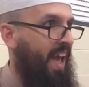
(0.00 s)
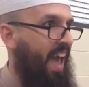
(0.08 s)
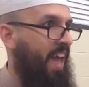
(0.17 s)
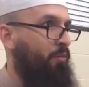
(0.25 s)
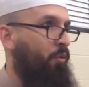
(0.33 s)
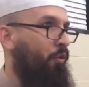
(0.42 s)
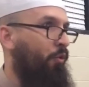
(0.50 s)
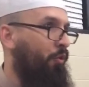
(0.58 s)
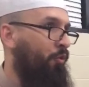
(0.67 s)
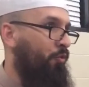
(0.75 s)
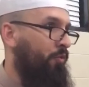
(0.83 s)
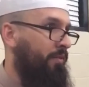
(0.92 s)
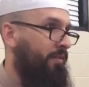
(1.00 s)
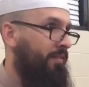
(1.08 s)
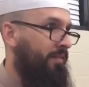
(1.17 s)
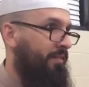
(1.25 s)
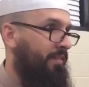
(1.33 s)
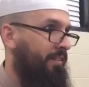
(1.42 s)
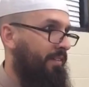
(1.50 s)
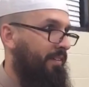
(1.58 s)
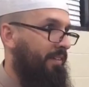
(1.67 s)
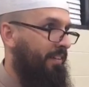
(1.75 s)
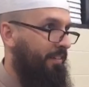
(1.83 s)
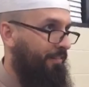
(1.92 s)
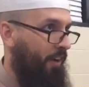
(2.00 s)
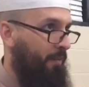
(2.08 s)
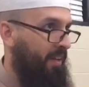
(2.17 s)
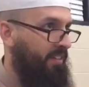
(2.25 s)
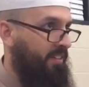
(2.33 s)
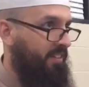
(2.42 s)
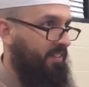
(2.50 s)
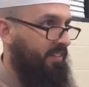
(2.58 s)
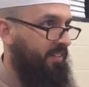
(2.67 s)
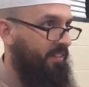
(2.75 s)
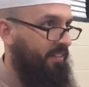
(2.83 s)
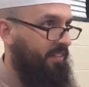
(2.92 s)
And wudu, from its